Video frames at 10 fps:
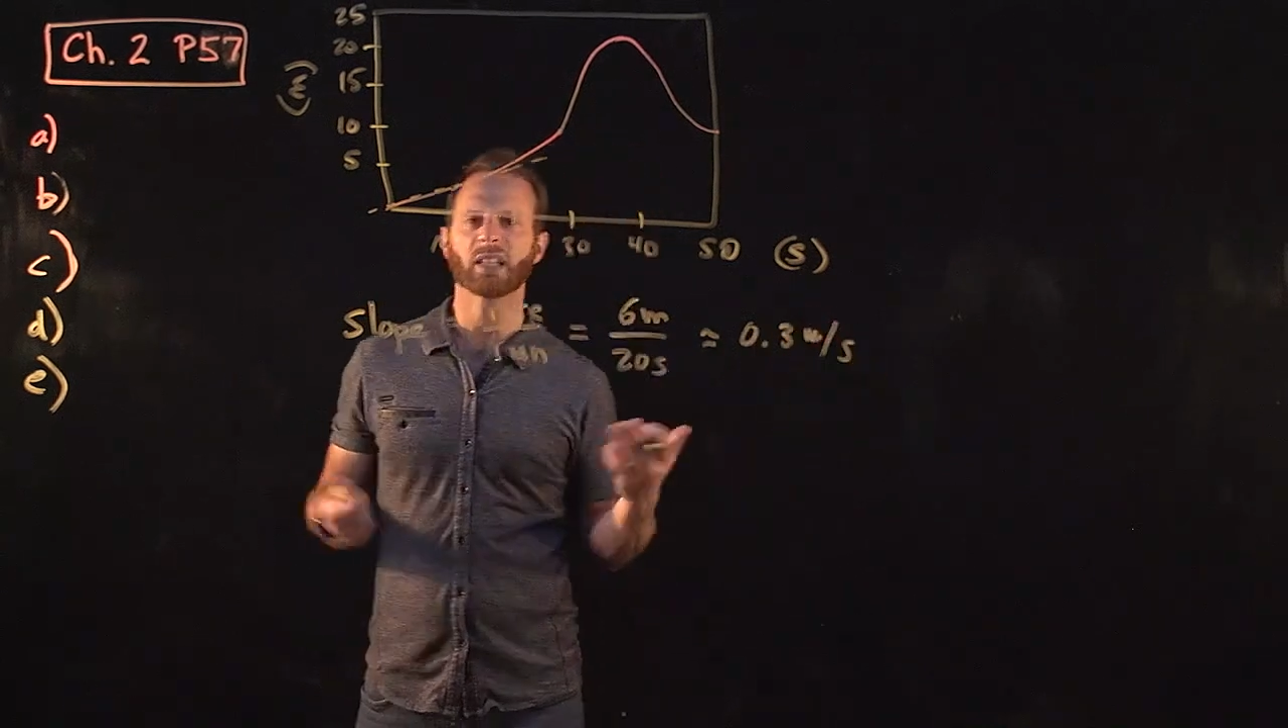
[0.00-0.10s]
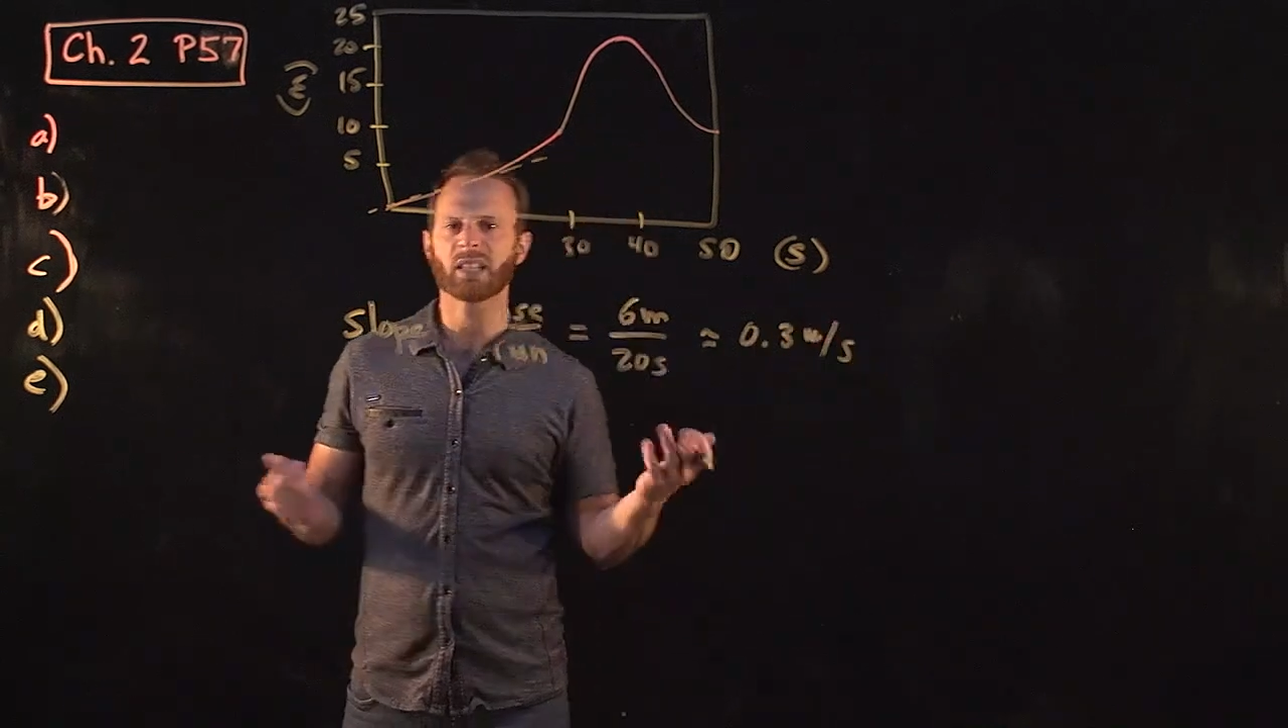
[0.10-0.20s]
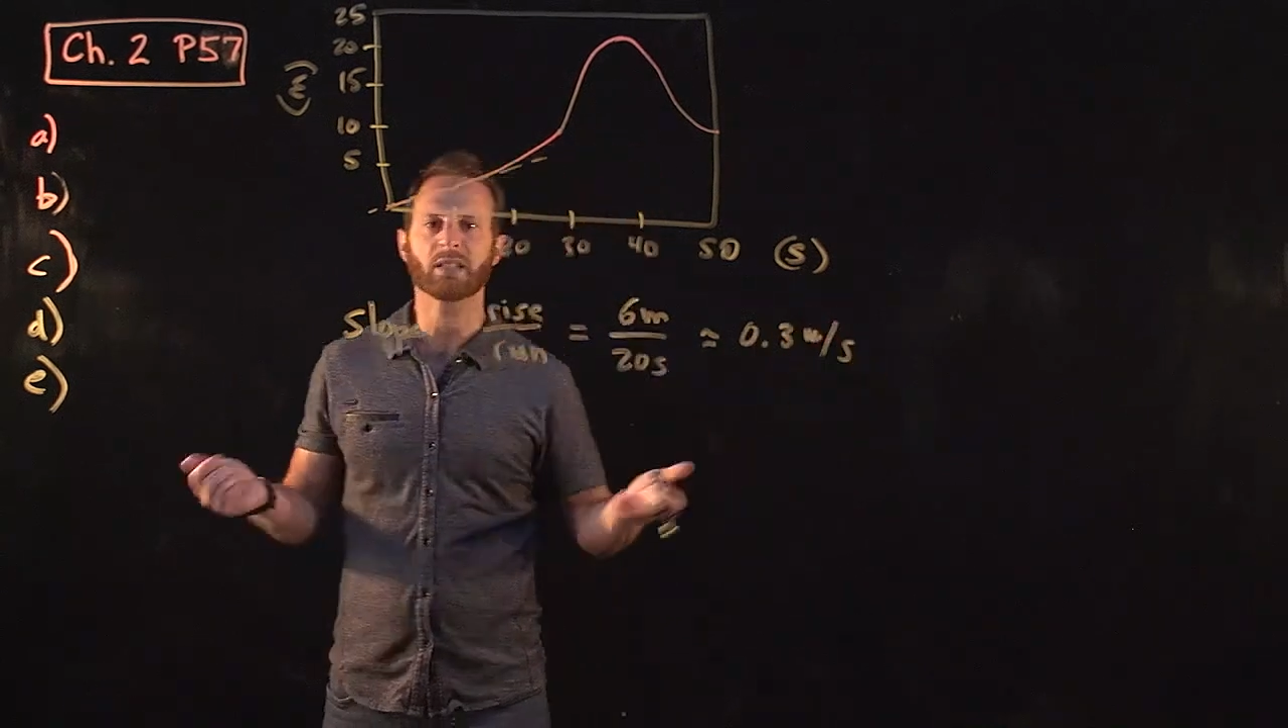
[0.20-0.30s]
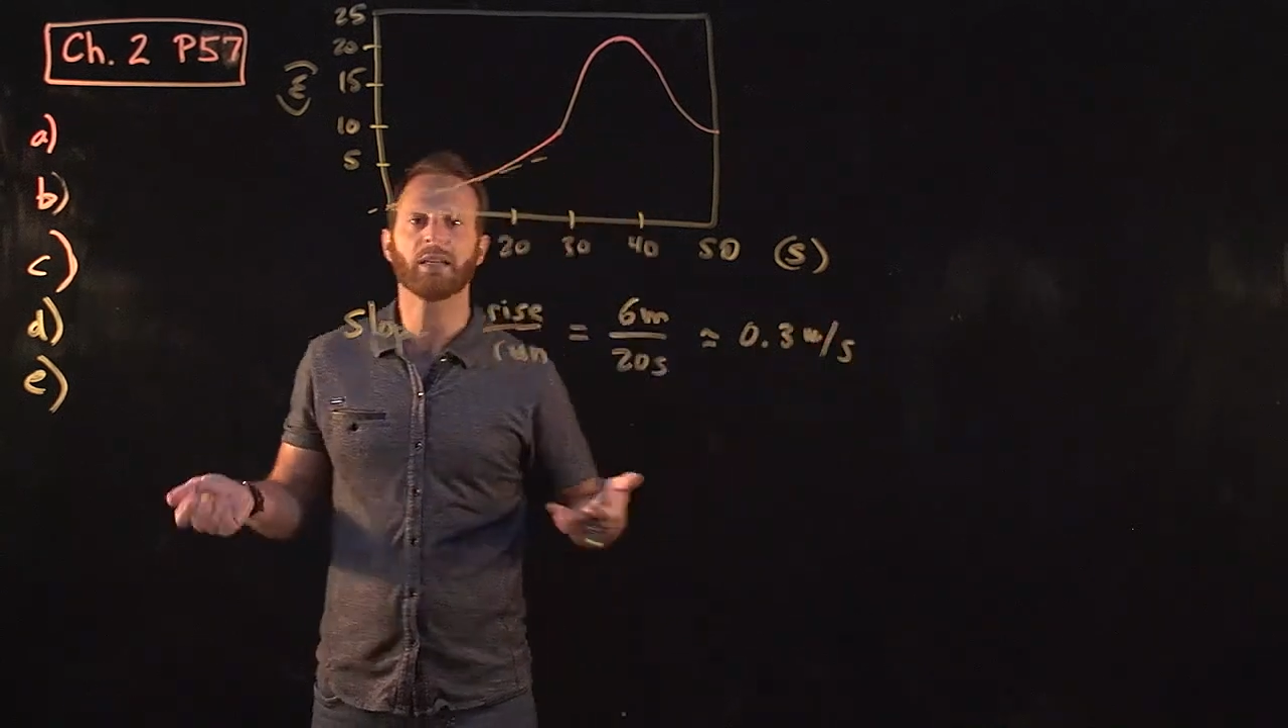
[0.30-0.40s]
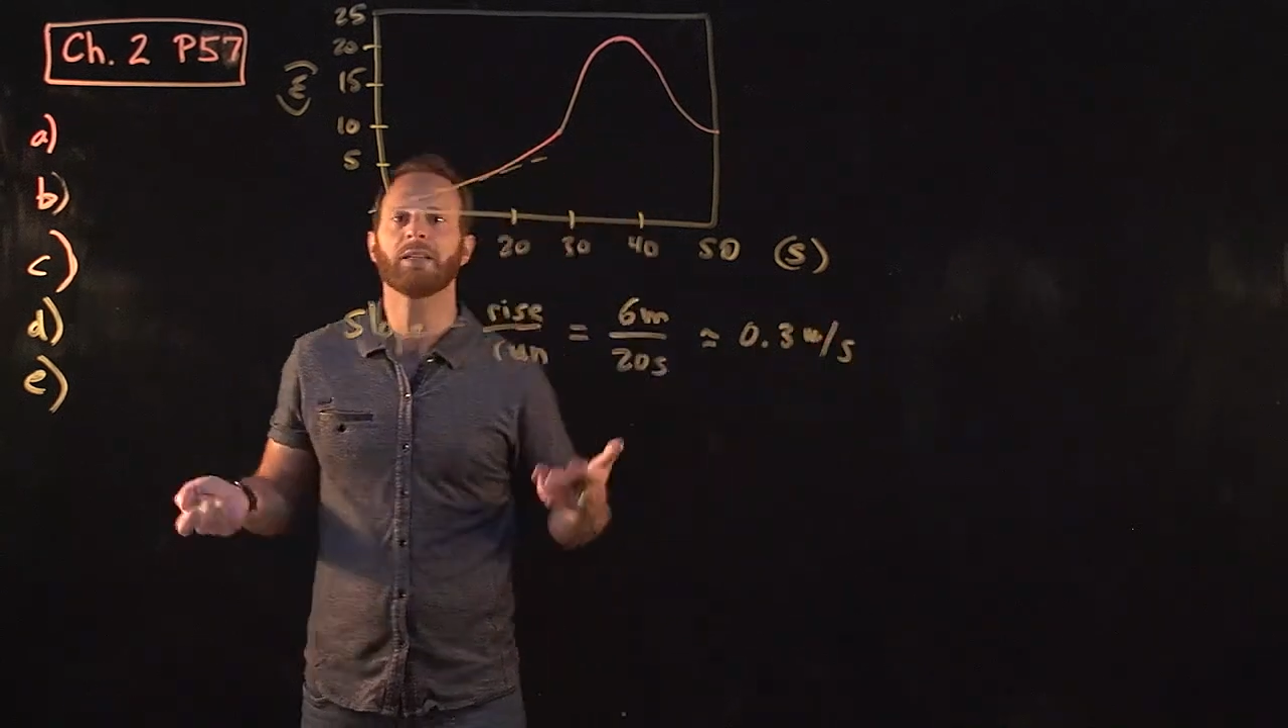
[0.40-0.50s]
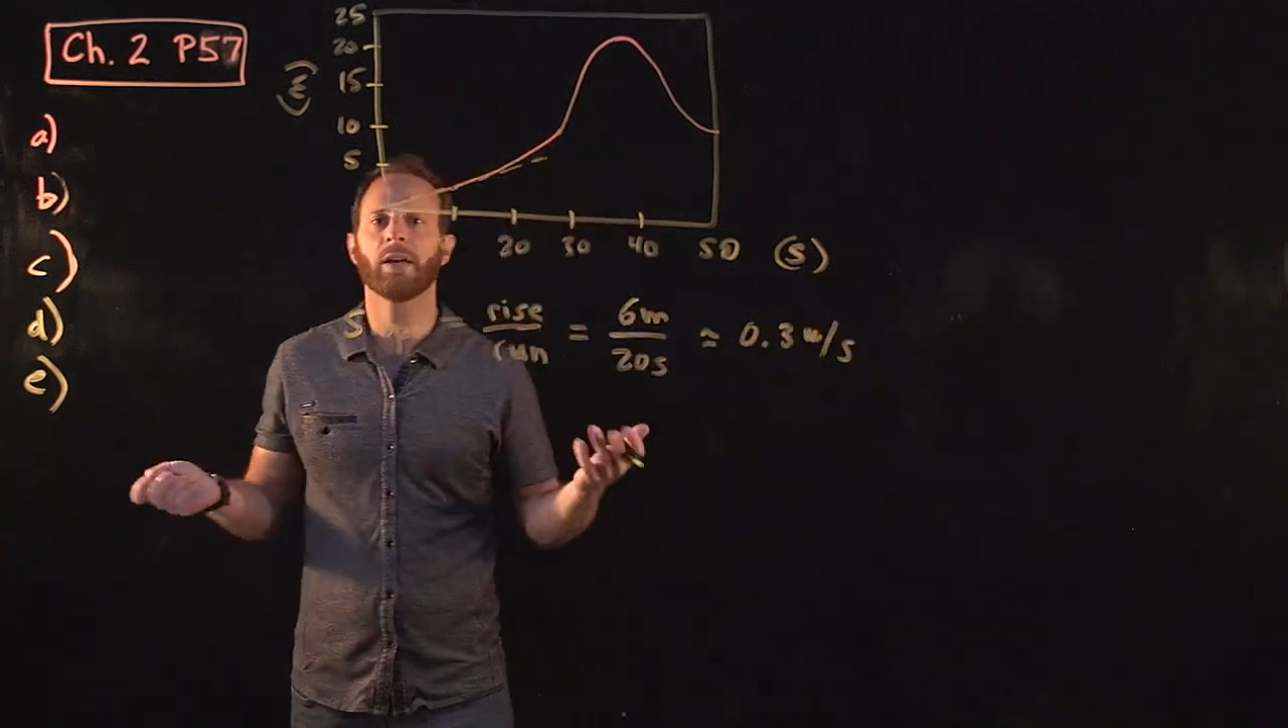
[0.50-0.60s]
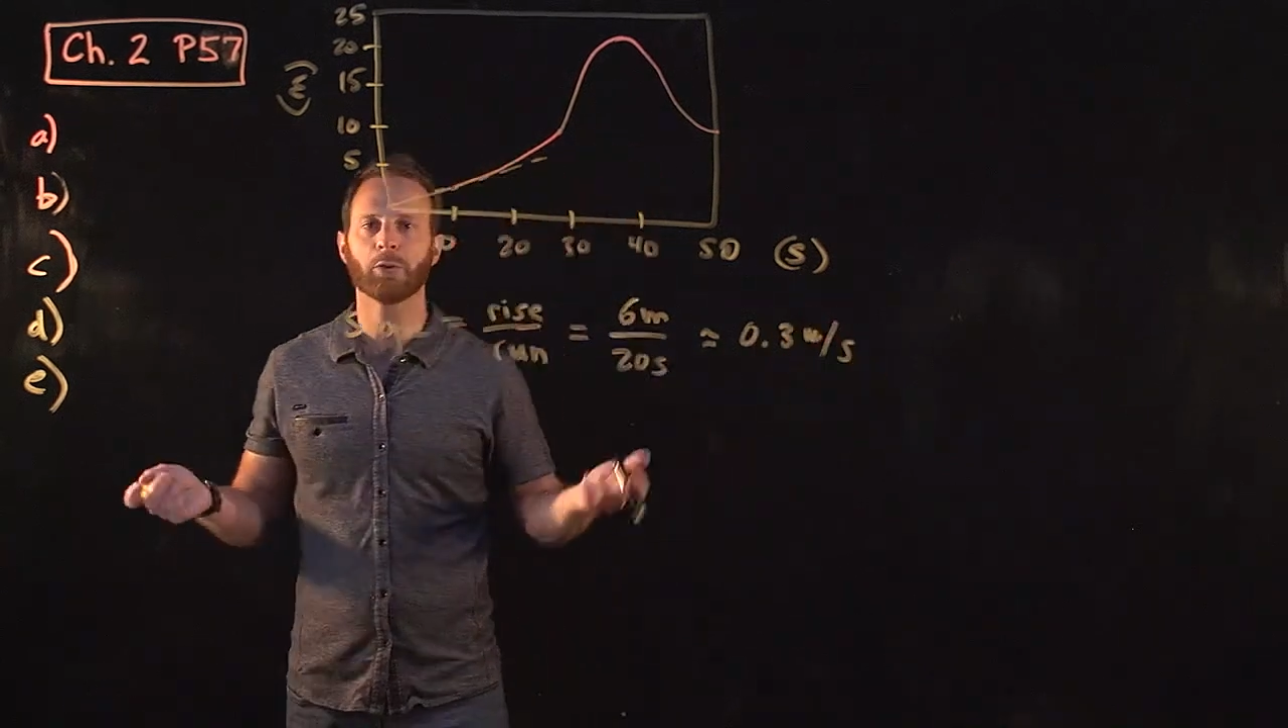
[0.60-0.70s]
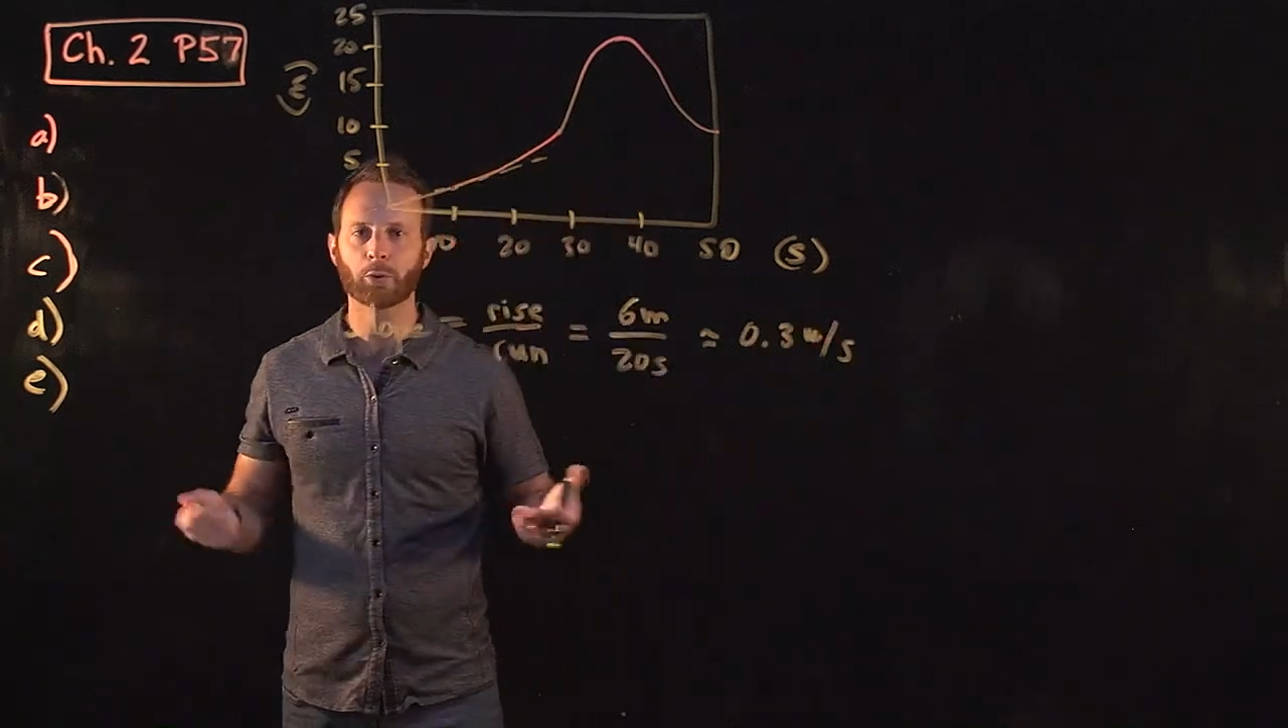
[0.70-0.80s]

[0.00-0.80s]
let's say 10 or